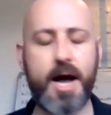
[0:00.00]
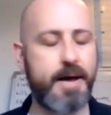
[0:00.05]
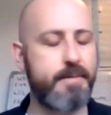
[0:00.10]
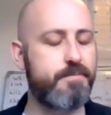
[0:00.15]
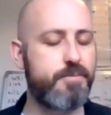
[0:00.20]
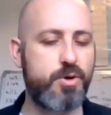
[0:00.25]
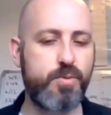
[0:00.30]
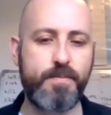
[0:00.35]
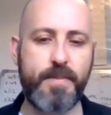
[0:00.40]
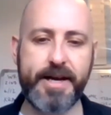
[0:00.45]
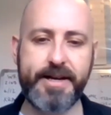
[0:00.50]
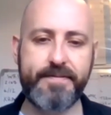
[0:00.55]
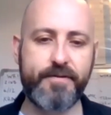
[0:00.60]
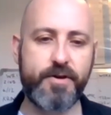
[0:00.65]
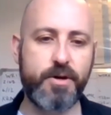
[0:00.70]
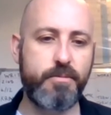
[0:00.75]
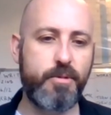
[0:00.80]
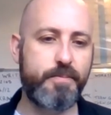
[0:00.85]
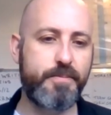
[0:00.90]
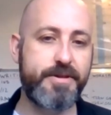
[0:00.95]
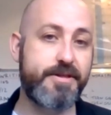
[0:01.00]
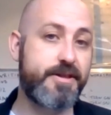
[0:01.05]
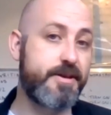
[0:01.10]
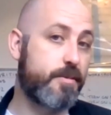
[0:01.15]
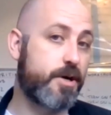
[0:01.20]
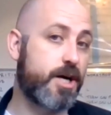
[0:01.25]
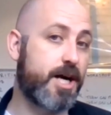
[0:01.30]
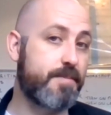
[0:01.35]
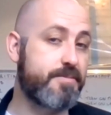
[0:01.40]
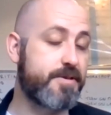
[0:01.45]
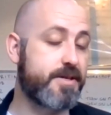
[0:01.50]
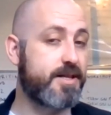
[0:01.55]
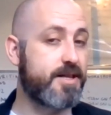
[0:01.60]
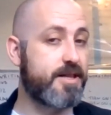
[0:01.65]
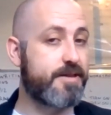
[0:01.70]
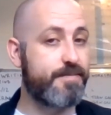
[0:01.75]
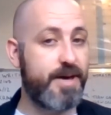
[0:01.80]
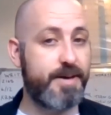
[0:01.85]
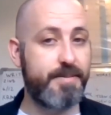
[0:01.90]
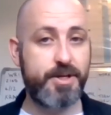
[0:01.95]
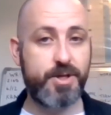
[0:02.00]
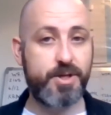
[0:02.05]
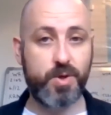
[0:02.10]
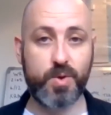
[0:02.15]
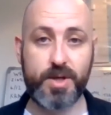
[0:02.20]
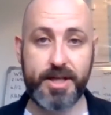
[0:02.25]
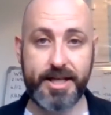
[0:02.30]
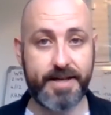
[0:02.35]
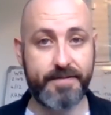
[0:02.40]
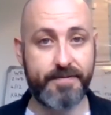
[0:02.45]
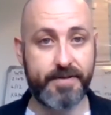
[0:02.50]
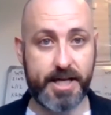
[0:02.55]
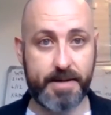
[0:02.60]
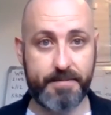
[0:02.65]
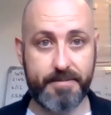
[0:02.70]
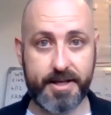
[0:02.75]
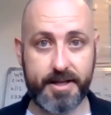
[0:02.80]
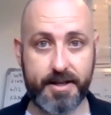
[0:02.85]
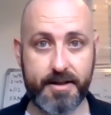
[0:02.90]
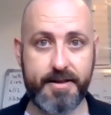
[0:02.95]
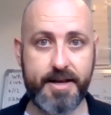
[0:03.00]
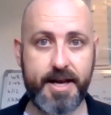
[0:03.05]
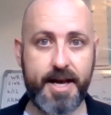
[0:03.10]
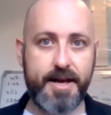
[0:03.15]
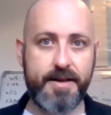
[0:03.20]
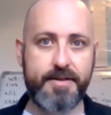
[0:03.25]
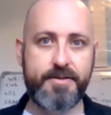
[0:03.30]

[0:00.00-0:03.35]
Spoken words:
you might have come up with similar obstacles, maybe totally different obstacles.